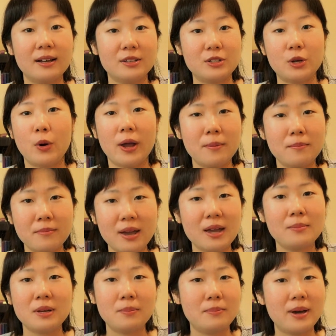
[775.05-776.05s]
So it
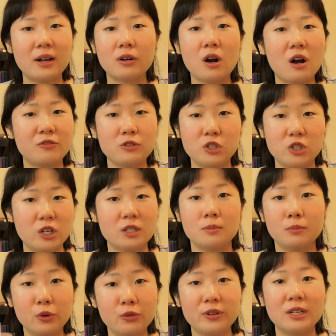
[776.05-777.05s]
may be better off
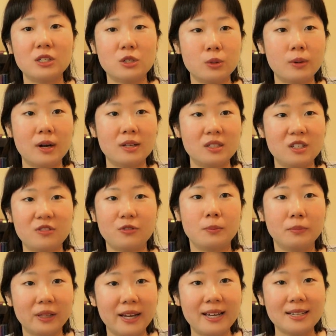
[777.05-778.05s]
just moving to a
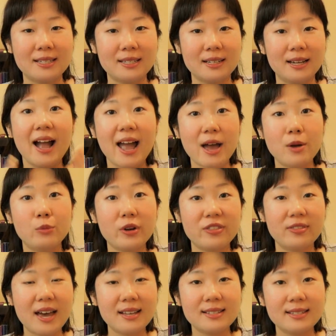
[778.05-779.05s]
different place. And
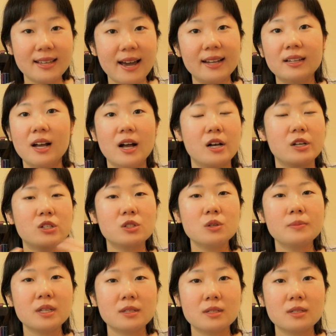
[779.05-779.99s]
with that said, assuming